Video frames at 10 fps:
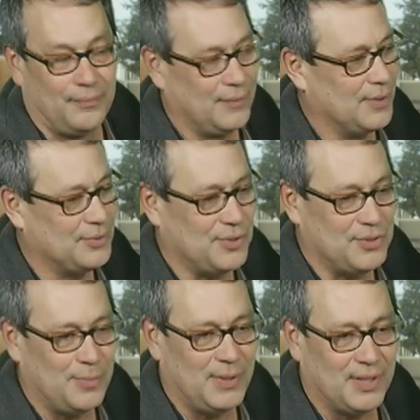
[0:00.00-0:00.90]
So I
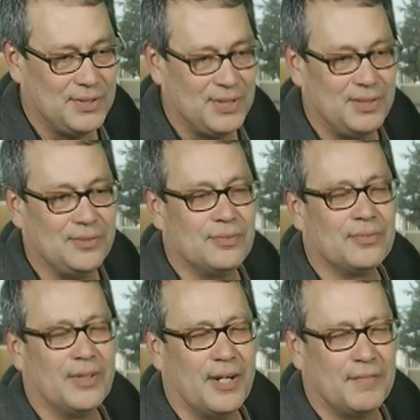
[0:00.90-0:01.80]
assume the antecedent,
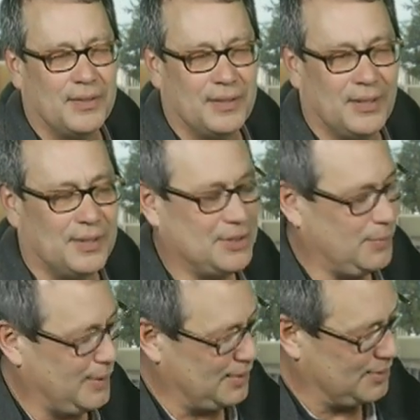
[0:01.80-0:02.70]
try to find the
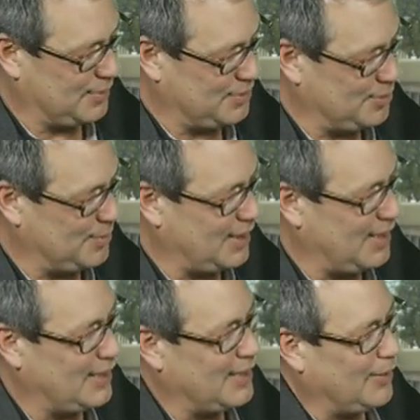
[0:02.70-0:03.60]
consequent, so I assume
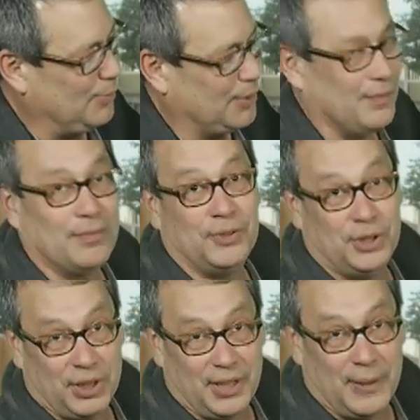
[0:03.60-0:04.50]
K, now I'm looking for
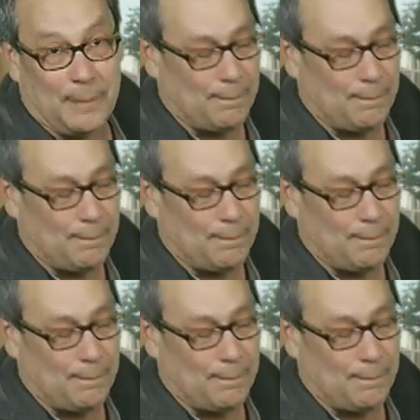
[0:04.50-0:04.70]
G.